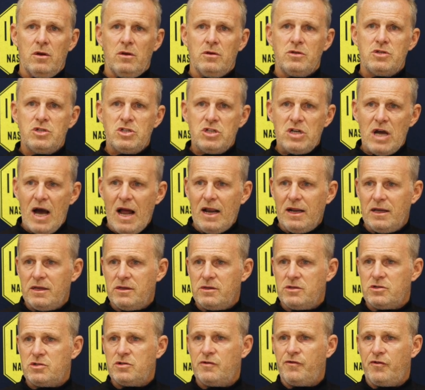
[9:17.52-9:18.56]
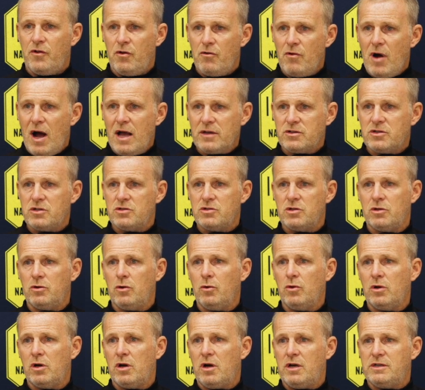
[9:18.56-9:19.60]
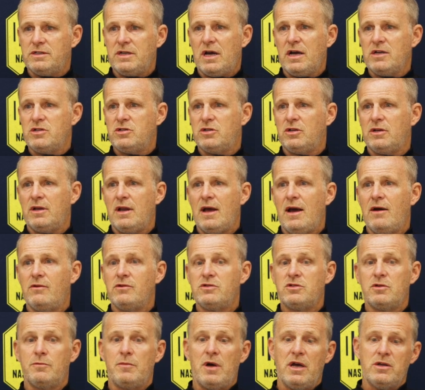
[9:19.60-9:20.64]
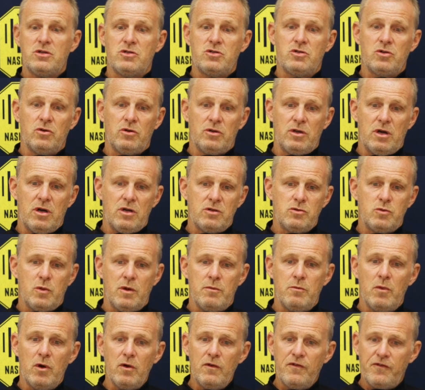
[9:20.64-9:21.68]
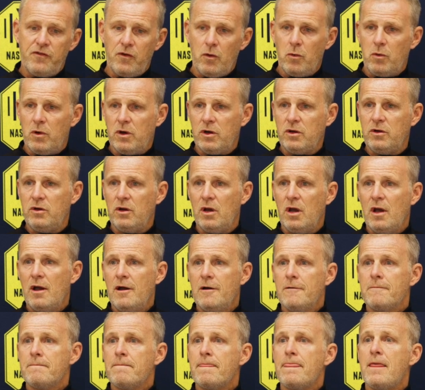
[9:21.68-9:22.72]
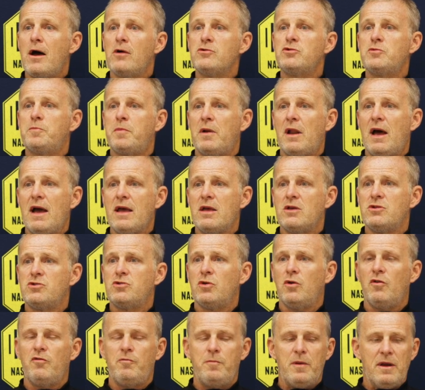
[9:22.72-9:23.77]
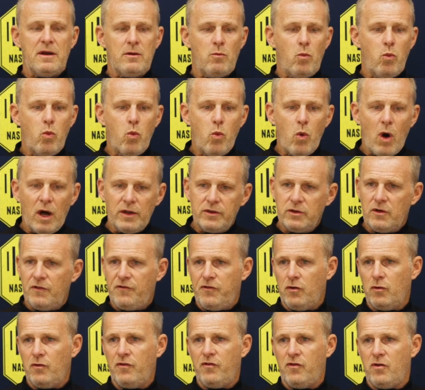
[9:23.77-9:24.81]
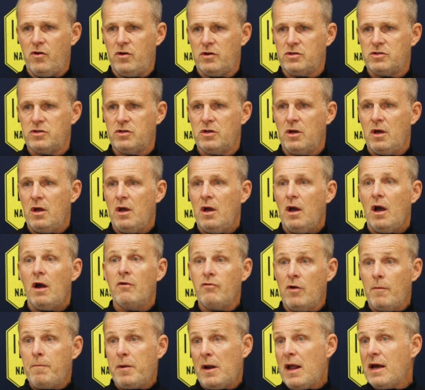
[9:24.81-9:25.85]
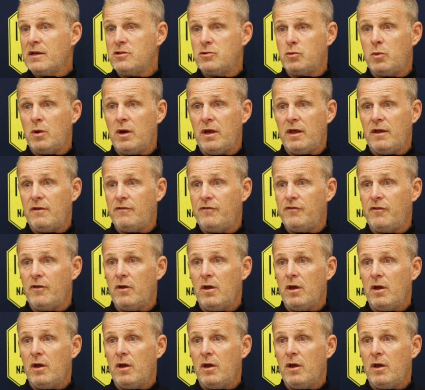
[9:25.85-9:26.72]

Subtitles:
challenge for us as an organisation now is to make sure that as we move forward, those players who have been wonderful for us are replaced with